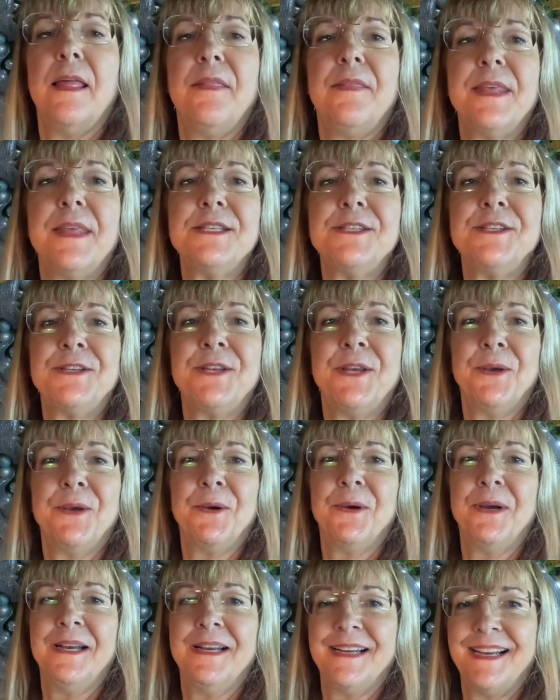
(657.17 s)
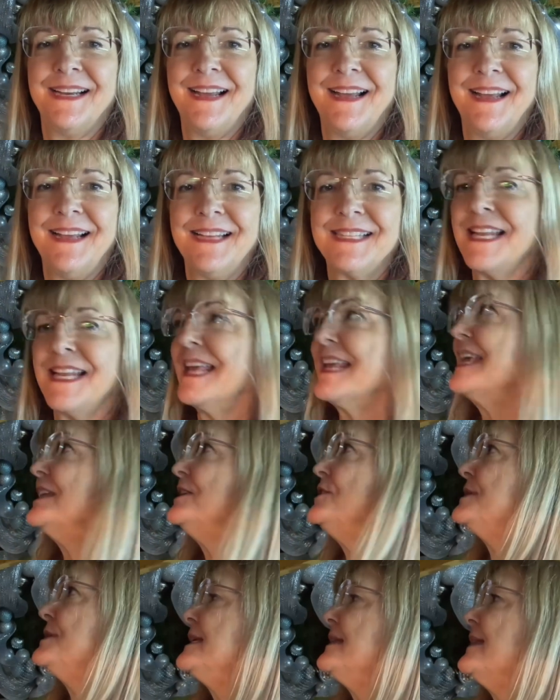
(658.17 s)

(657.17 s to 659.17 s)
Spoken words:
these two. It's like, can you see